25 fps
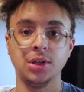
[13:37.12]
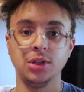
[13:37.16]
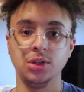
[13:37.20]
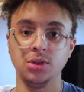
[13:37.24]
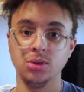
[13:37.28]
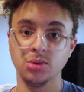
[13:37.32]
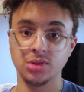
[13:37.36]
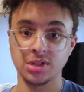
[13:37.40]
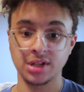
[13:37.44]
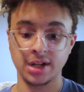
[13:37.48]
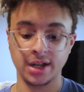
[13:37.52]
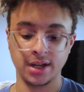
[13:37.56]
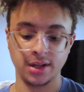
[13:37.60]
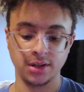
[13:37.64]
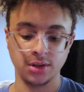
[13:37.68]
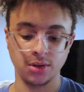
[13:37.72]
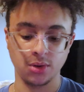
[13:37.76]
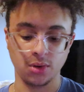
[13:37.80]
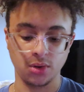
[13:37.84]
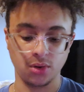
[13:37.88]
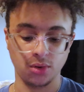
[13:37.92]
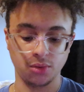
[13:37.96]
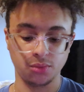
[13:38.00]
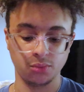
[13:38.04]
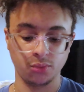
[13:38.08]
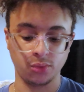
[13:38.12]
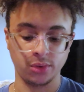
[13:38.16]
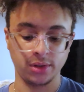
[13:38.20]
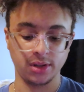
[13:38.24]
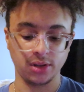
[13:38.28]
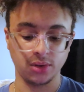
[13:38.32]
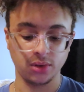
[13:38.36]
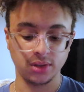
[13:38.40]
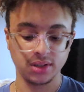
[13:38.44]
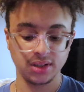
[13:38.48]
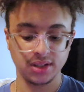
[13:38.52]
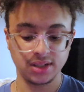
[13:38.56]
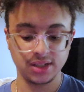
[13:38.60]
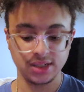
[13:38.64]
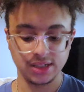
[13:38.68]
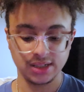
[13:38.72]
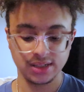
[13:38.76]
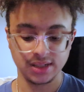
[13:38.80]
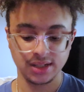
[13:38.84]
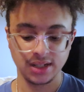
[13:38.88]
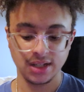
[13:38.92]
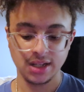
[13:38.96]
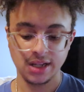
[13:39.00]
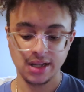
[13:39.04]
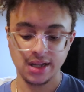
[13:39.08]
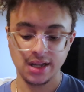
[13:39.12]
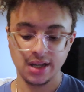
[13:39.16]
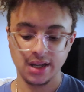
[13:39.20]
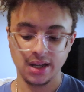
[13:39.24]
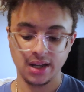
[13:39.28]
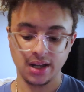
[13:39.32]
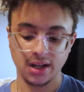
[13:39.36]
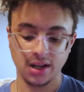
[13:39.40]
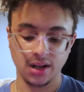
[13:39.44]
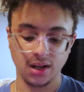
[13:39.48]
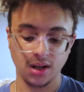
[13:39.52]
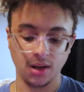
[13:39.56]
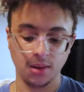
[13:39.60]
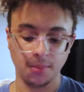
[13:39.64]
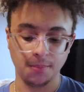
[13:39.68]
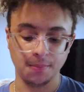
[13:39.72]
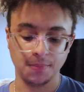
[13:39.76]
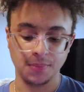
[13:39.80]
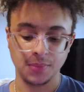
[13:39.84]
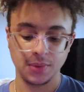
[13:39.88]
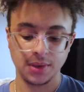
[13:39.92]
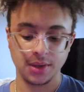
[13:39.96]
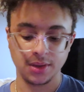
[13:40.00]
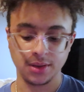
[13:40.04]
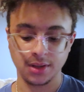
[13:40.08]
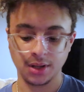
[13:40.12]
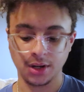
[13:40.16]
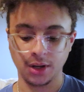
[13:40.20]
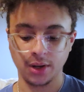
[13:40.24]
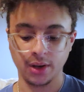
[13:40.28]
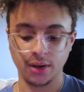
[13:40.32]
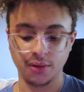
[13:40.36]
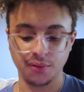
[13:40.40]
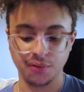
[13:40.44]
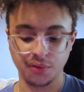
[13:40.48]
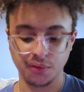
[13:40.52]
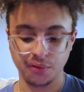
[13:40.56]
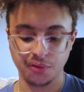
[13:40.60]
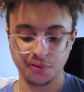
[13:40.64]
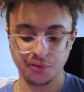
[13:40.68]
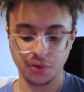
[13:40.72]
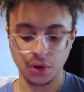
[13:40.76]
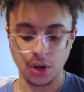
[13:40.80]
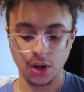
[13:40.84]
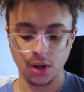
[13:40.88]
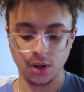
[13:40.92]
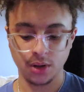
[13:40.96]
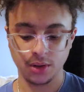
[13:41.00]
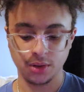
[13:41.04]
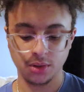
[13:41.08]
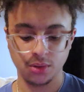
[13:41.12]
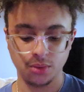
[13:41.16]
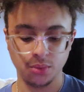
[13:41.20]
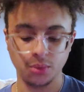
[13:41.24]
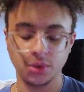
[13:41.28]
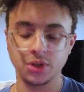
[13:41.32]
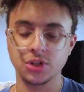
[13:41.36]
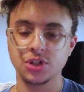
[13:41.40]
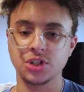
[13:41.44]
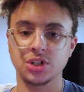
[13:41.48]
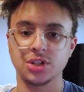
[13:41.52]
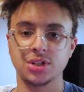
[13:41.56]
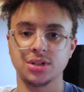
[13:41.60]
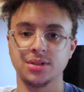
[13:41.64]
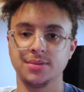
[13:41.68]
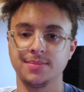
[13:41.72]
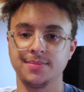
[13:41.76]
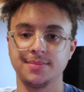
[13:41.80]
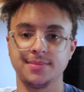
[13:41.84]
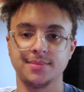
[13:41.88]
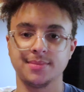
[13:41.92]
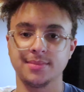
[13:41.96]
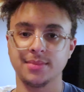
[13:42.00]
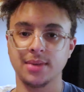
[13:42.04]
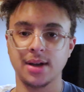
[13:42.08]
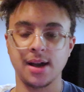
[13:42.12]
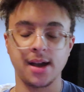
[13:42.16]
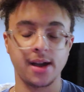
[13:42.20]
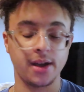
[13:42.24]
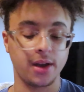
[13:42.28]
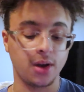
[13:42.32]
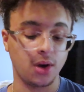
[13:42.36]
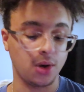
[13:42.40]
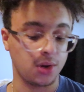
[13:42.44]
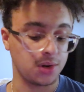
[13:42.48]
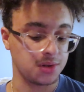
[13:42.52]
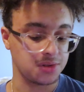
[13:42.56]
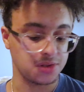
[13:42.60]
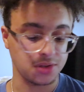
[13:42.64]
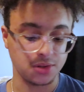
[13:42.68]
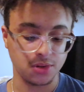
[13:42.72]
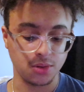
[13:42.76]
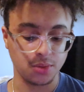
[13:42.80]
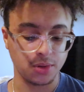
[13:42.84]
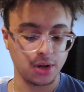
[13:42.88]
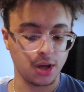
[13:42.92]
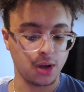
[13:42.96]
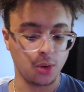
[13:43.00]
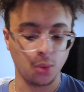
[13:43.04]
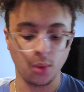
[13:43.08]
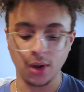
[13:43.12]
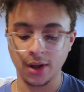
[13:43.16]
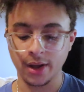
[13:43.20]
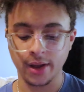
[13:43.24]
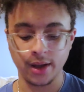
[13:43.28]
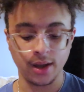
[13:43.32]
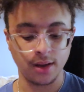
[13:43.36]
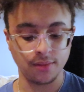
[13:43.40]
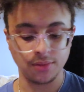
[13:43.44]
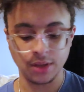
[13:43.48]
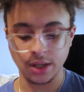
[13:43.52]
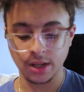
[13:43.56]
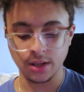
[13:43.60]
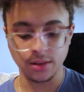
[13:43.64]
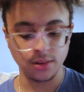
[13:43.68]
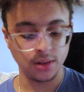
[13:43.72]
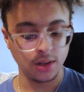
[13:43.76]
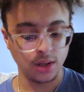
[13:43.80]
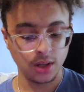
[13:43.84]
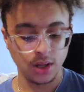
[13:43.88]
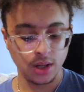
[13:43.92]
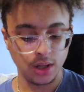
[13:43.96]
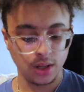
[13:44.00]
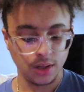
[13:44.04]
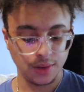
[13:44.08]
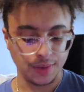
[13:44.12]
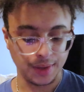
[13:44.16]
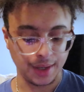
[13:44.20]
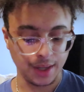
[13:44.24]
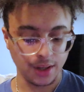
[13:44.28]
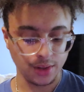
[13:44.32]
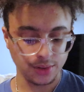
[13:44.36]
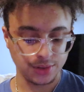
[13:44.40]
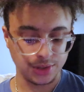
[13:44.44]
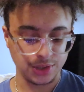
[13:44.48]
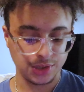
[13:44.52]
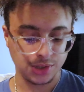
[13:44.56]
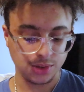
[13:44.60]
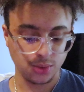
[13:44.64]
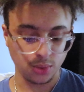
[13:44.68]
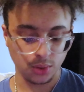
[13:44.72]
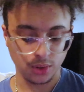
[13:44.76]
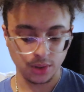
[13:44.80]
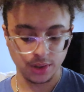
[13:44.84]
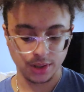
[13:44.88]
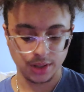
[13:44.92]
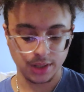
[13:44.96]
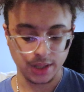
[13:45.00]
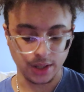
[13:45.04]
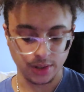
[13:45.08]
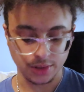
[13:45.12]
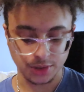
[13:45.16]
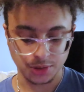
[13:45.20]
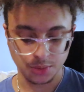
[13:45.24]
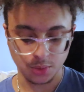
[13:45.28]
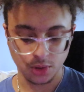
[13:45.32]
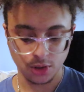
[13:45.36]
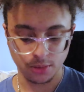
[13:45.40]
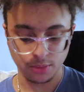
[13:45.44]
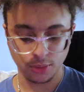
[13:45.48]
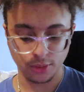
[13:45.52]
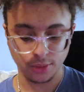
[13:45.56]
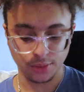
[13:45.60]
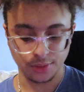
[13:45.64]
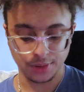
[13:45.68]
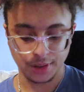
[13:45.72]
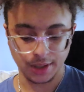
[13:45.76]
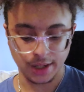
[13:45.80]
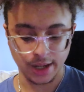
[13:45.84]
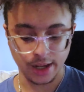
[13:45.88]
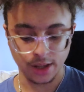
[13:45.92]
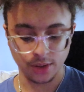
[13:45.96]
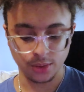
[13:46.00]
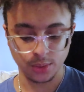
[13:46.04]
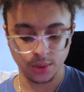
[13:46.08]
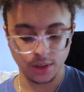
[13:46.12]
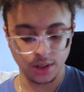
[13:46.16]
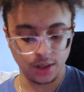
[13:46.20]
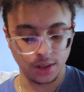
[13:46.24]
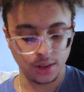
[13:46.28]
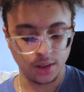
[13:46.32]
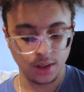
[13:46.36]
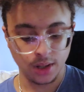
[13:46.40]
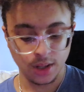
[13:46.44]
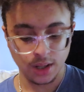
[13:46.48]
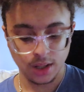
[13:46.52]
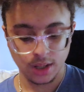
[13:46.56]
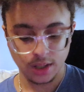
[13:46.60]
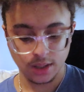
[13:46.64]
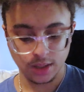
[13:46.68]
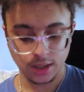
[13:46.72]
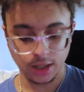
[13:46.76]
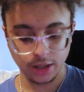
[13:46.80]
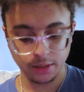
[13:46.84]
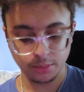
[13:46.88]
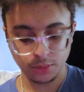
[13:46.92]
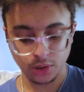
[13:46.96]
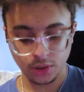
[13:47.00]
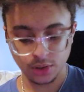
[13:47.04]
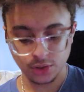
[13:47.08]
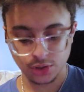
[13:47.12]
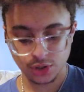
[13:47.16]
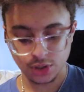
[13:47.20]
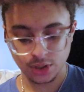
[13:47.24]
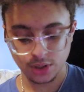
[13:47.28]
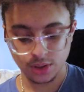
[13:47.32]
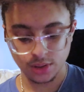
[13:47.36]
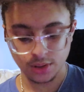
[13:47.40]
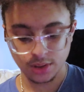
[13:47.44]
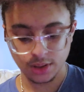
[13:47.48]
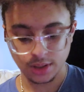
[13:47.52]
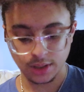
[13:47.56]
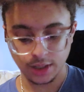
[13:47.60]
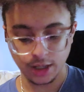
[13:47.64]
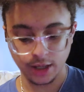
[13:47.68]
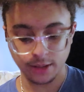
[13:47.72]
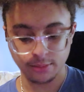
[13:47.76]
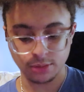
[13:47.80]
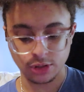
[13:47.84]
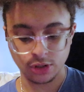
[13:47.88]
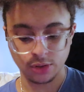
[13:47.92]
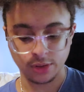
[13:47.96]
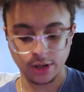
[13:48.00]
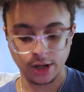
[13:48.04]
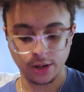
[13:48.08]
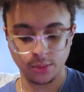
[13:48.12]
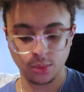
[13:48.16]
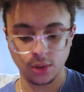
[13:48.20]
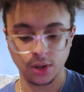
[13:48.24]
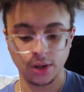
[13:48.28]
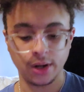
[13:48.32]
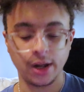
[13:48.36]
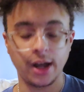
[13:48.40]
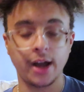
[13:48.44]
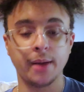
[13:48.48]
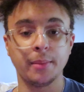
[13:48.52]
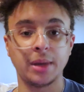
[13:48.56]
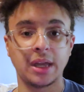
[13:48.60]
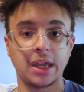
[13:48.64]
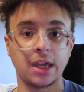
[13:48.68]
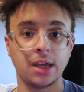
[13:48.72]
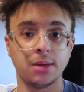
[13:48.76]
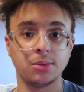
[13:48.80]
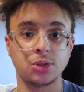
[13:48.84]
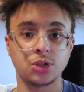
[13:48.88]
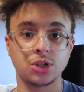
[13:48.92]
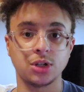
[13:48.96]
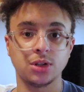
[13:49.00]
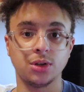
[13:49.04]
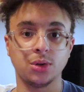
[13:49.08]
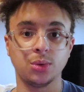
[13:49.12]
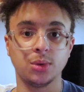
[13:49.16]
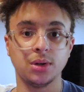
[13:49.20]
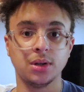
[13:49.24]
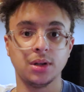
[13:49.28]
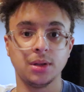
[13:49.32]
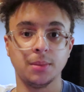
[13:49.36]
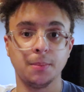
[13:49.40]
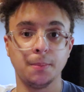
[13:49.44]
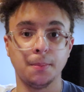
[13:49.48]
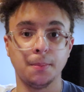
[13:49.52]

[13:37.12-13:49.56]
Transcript: use it at your own will. Then you have Frog, which I honestly don't know why I have that. The Galaxy Store, Galaxy Wearable, the Gallery, Game Launcher, Game Show Network. I'm a game show.